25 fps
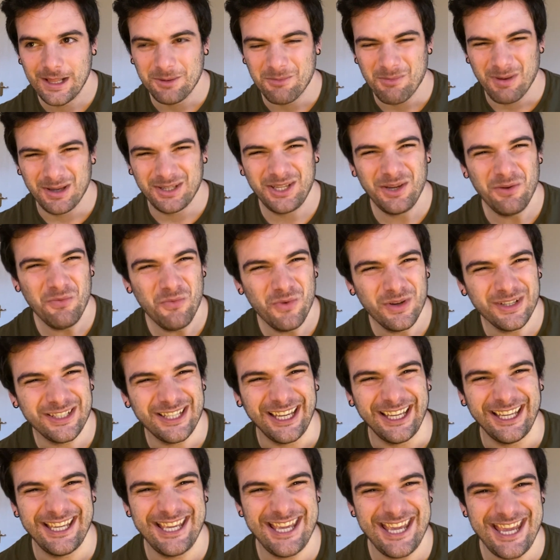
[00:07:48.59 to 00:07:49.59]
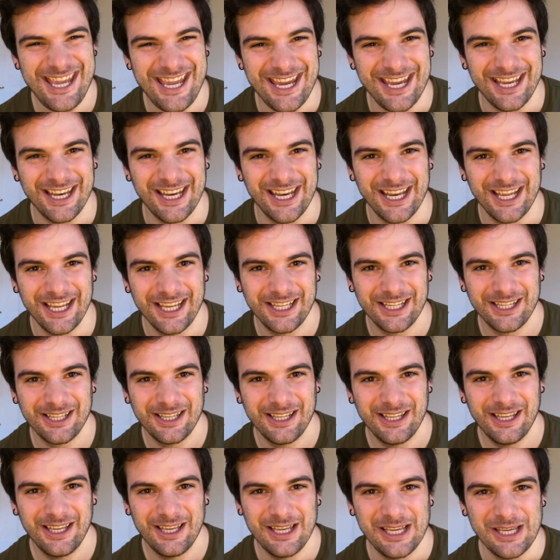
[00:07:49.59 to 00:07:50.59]
But she wasn't keen,
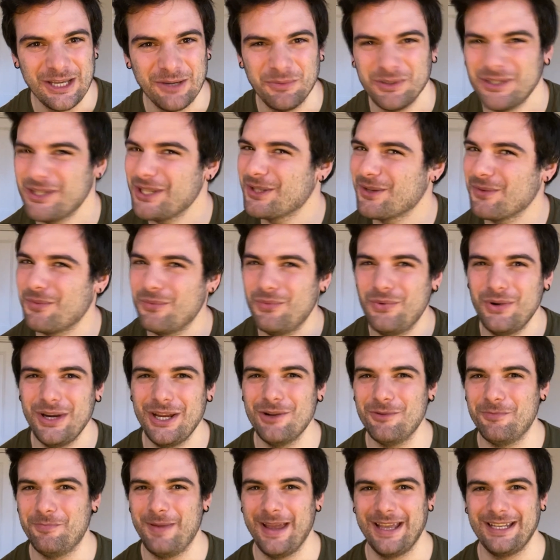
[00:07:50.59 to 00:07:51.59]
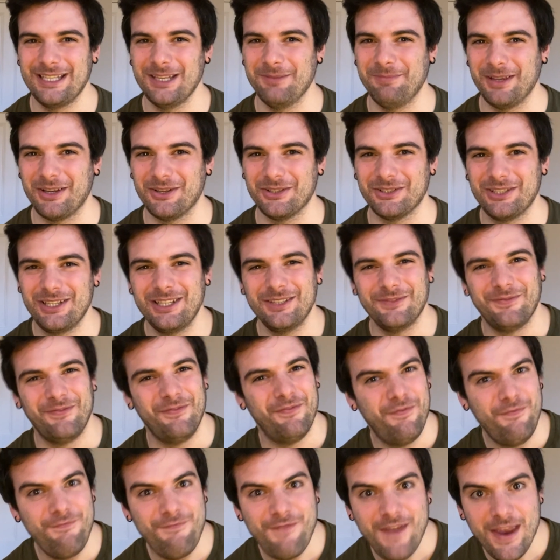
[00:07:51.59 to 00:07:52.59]
which is a real pity because she's
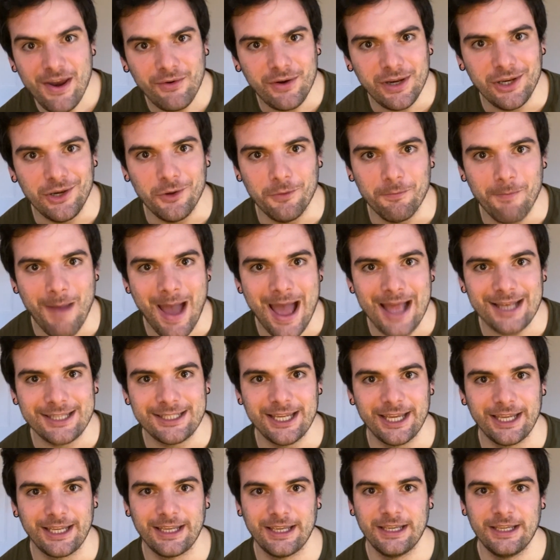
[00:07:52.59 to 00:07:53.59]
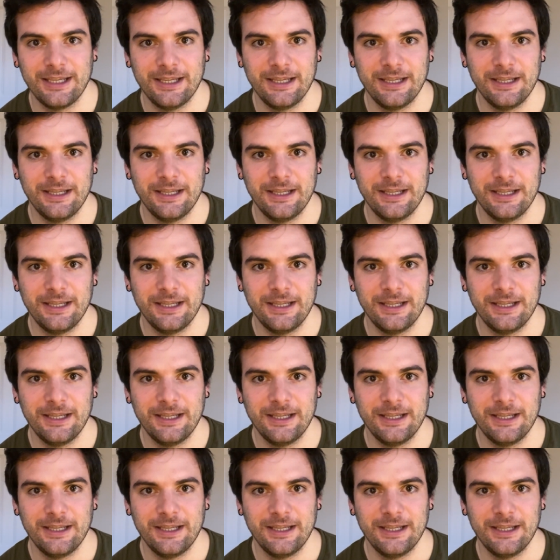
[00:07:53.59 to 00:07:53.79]
very pneumatic.